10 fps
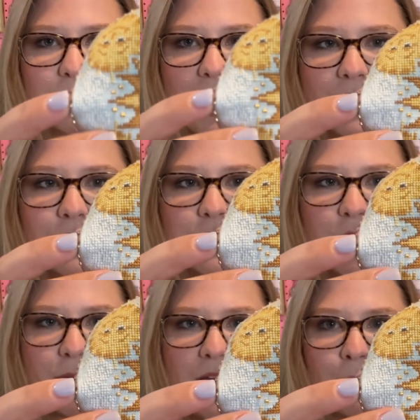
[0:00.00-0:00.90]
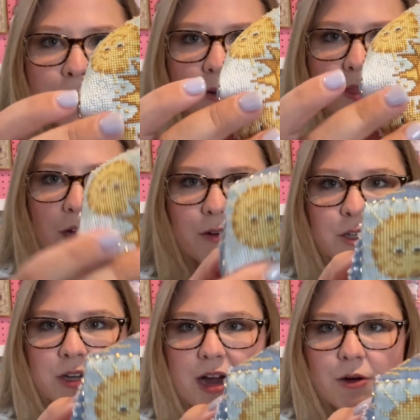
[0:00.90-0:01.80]
I could not be happier with how it
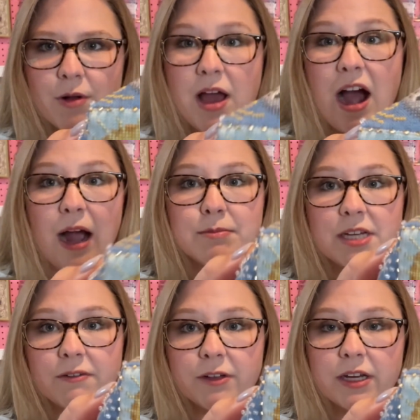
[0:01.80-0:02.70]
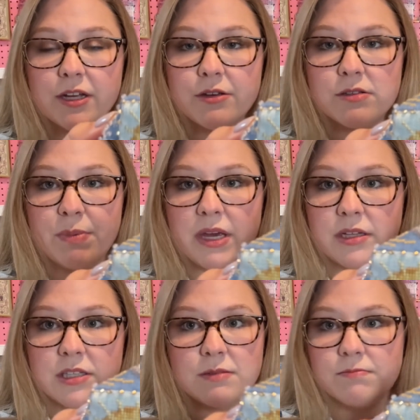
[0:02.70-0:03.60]
turned out. I'm definitely going to use
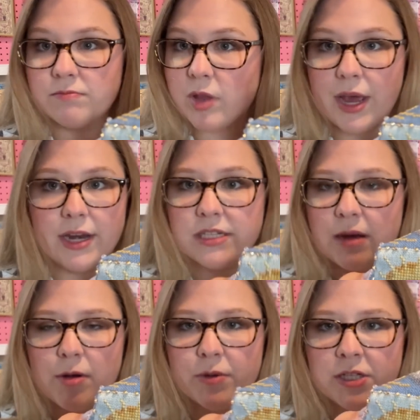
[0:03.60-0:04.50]
beads anytime I put